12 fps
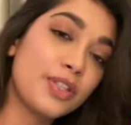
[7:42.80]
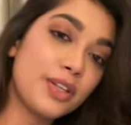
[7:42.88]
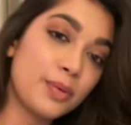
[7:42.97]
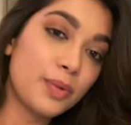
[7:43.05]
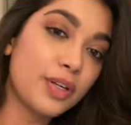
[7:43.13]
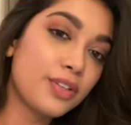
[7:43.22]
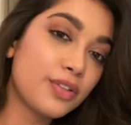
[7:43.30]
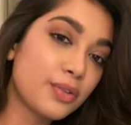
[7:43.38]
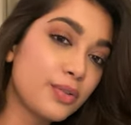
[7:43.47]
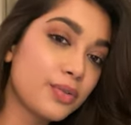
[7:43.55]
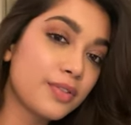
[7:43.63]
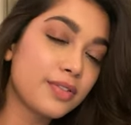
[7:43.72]
put in a word
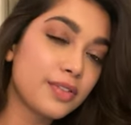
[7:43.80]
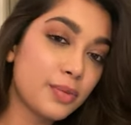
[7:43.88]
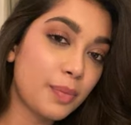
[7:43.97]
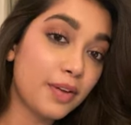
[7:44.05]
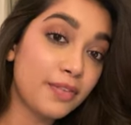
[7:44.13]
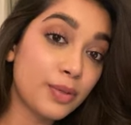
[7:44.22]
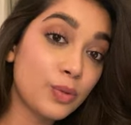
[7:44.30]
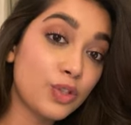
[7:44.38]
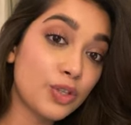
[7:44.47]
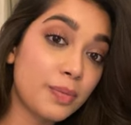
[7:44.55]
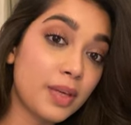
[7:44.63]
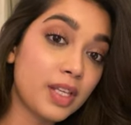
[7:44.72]
to my
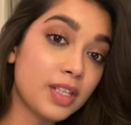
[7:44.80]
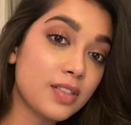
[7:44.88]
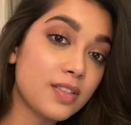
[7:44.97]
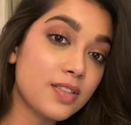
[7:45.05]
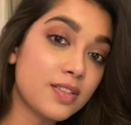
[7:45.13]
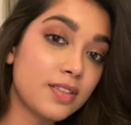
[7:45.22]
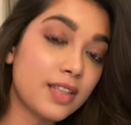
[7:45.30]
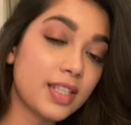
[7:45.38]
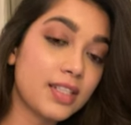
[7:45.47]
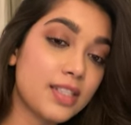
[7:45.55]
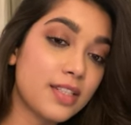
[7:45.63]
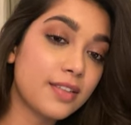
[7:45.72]
future makers
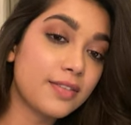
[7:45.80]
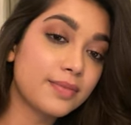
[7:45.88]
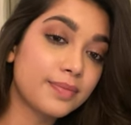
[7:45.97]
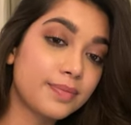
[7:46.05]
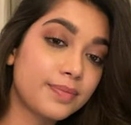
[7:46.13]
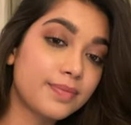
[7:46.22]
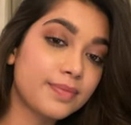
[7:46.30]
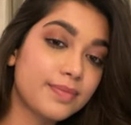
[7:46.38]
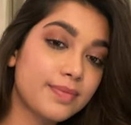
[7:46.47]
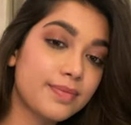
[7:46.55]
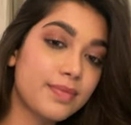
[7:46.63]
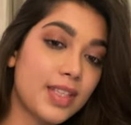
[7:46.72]
that
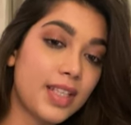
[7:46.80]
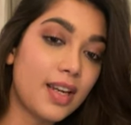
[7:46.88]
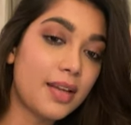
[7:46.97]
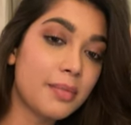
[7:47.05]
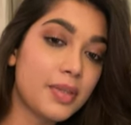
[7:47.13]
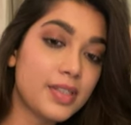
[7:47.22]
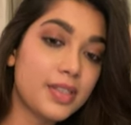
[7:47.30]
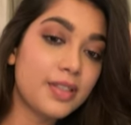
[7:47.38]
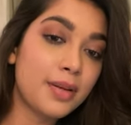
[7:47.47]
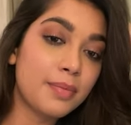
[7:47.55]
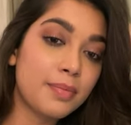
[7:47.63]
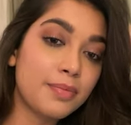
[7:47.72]
I must
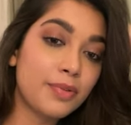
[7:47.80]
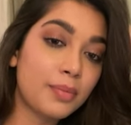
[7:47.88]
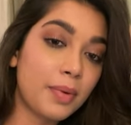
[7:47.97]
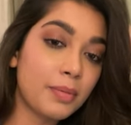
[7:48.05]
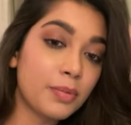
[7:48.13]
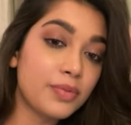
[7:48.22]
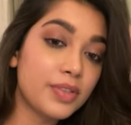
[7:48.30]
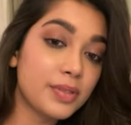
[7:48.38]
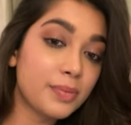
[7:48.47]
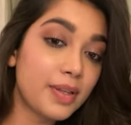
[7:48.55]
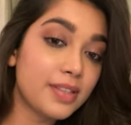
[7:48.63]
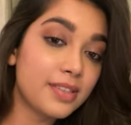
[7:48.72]
dub for my
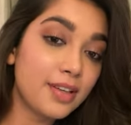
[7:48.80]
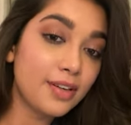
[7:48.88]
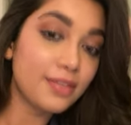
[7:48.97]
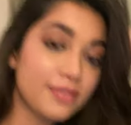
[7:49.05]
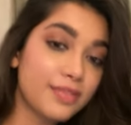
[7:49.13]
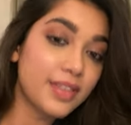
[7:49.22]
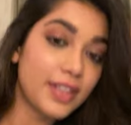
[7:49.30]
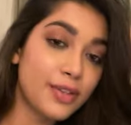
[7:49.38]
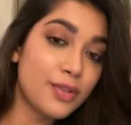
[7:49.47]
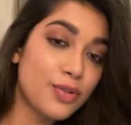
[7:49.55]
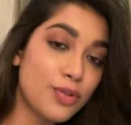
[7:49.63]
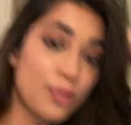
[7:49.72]
movies myself.
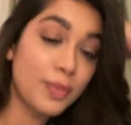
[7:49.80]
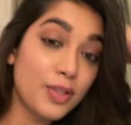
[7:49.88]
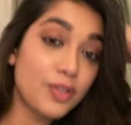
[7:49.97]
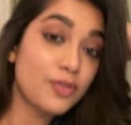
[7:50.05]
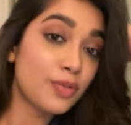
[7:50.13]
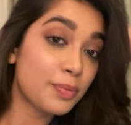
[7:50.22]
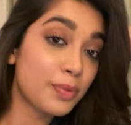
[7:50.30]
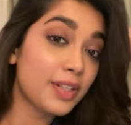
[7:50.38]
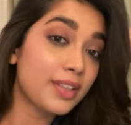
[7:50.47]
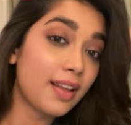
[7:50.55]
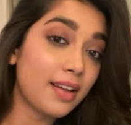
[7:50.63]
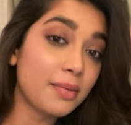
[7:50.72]
Thank you so much for
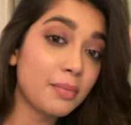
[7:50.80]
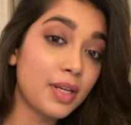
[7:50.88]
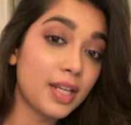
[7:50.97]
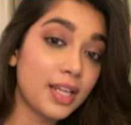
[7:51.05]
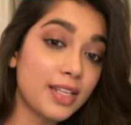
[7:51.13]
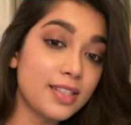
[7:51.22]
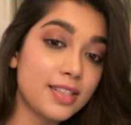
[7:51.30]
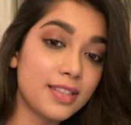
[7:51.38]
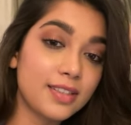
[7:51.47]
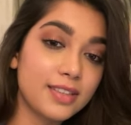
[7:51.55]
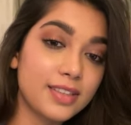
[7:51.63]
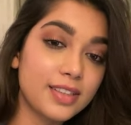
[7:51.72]
putting that in my head.
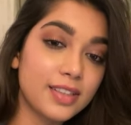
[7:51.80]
